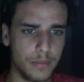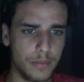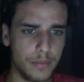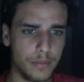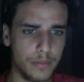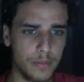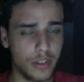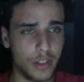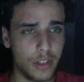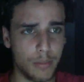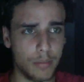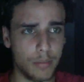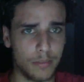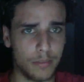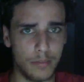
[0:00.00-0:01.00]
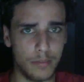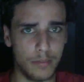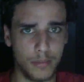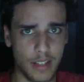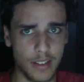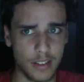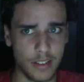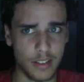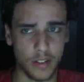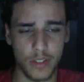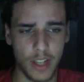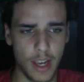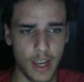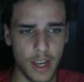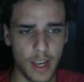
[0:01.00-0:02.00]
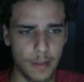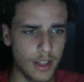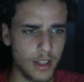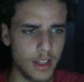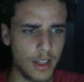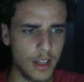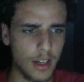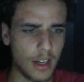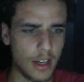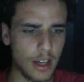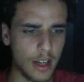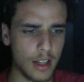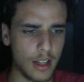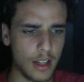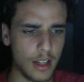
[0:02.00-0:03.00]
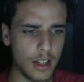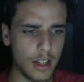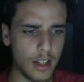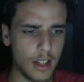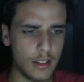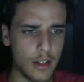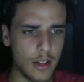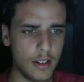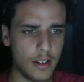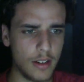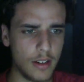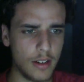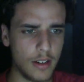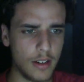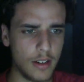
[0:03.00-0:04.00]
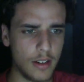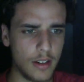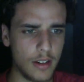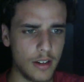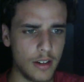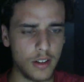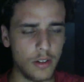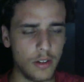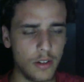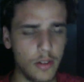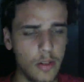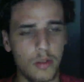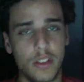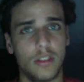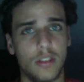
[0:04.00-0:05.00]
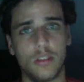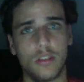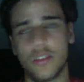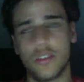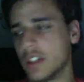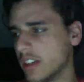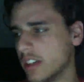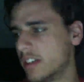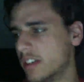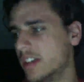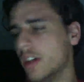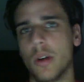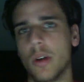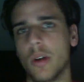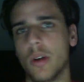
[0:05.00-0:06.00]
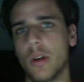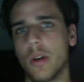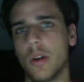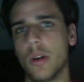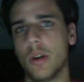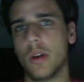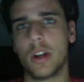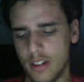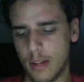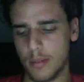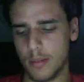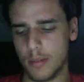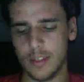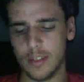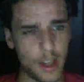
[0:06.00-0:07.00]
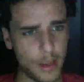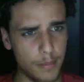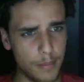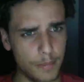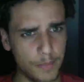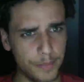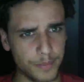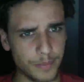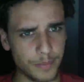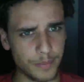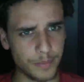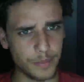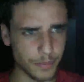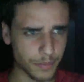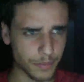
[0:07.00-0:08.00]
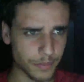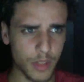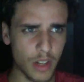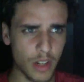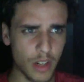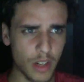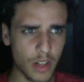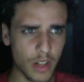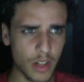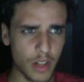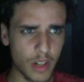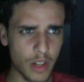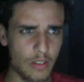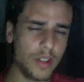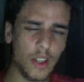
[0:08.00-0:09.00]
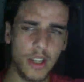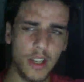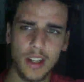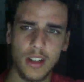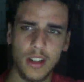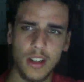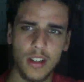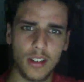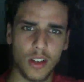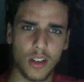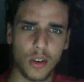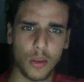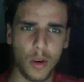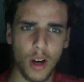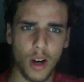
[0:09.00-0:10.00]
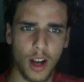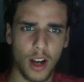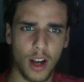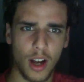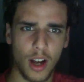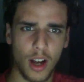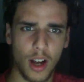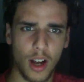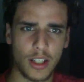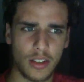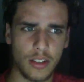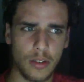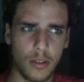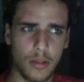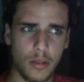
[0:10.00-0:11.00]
some settings of the game. But this is the functionality I'll be working on, same as the scoreboard. So I need to